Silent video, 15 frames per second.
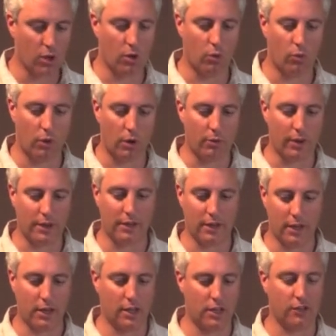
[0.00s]
what we
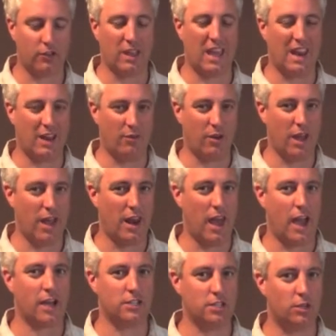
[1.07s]
did is it
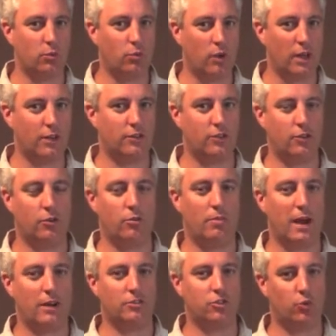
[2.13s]
actually went to
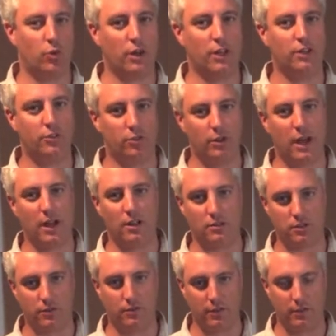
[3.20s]
about
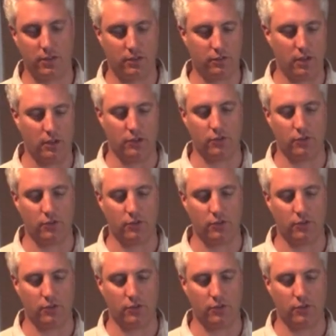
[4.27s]
$22.50.